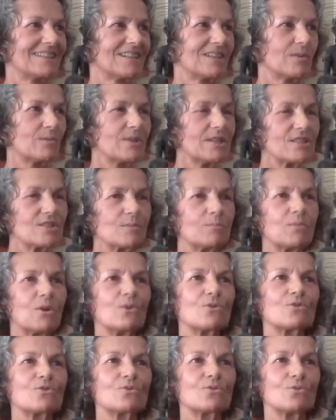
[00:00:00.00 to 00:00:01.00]
We are
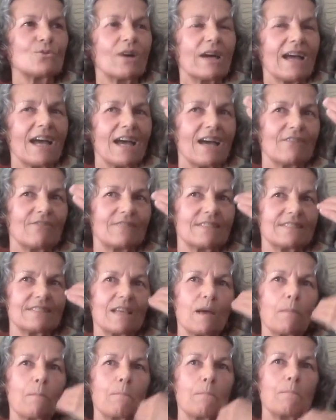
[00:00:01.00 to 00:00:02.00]
supposed to have this
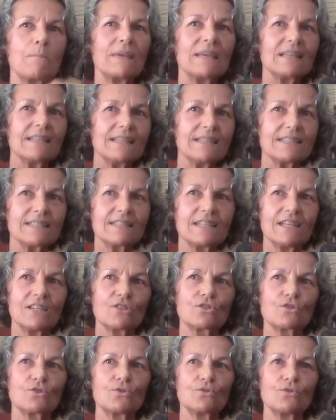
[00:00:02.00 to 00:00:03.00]
ability
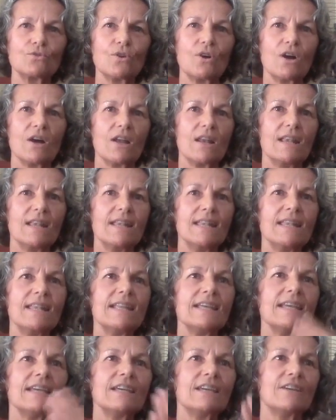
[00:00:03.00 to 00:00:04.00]
to
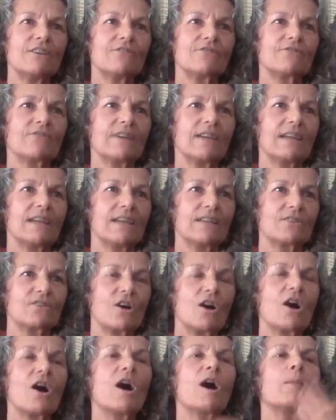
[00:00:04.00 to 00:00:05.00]
live and
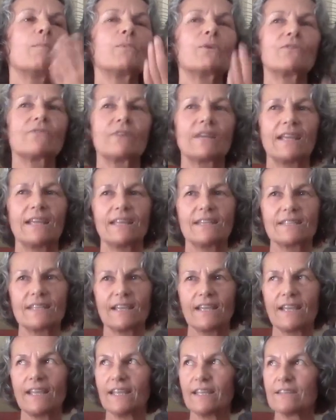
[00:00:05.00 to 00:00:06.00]
operate
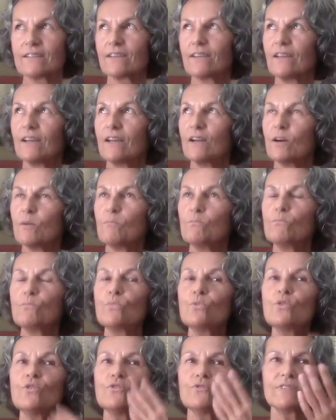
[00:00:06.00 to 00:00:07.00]
and
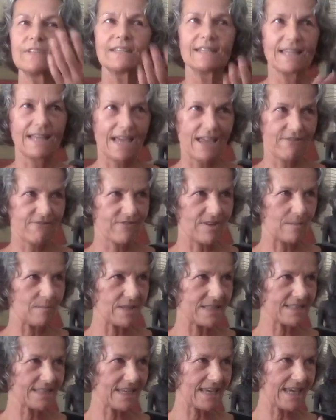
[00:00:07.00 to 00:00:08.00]
move in life from
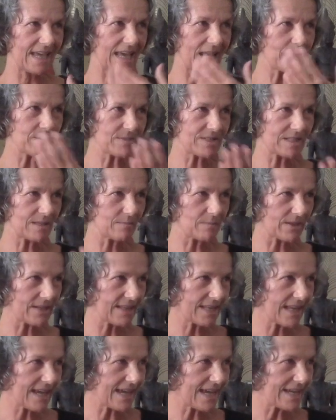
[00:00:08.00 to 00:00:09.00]
this empty
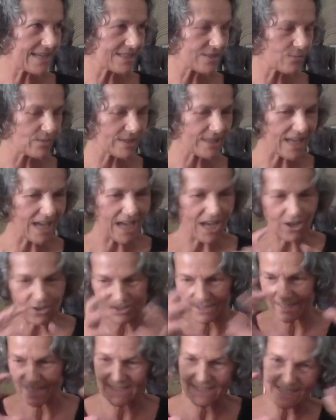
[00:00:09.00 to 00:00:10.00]
place
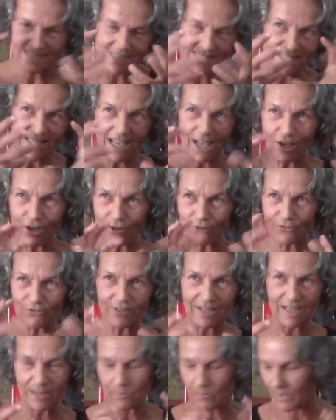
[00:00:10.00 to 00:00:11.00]
without that self in